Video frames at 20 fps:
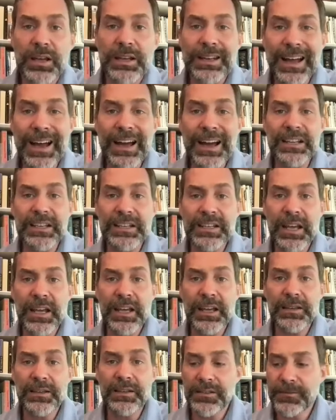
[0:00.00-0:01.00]
90
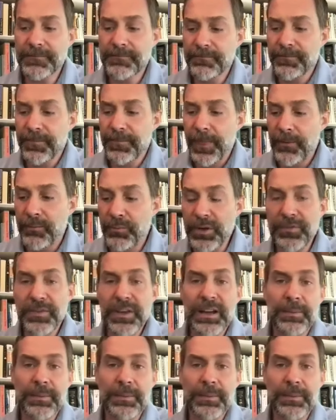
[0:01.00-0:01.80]
days, we've got